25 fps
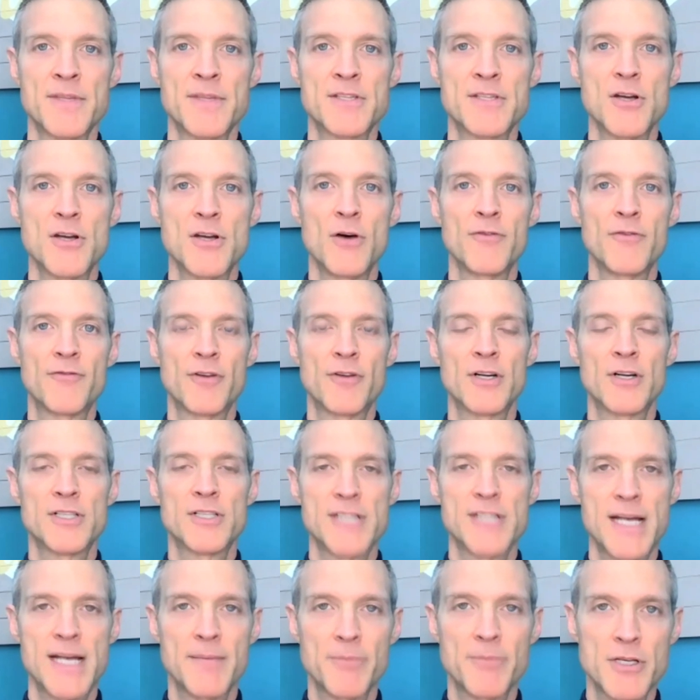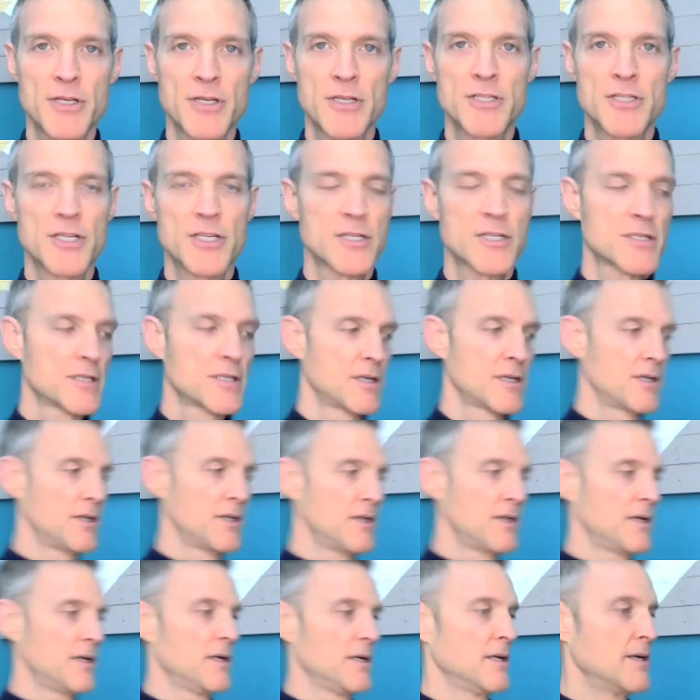So for example, you just
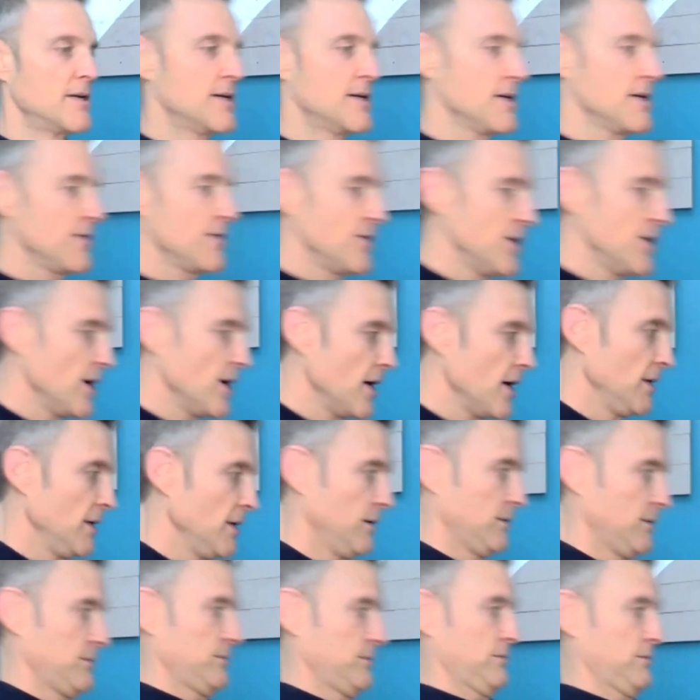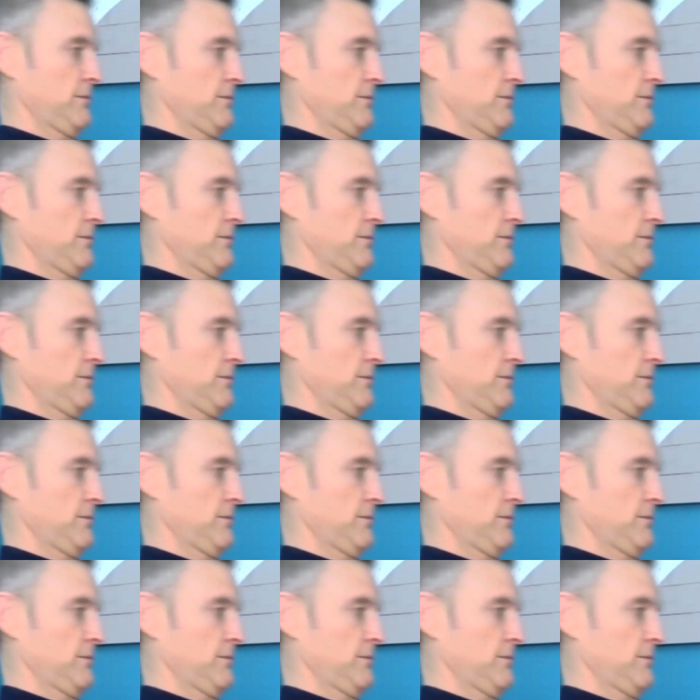did the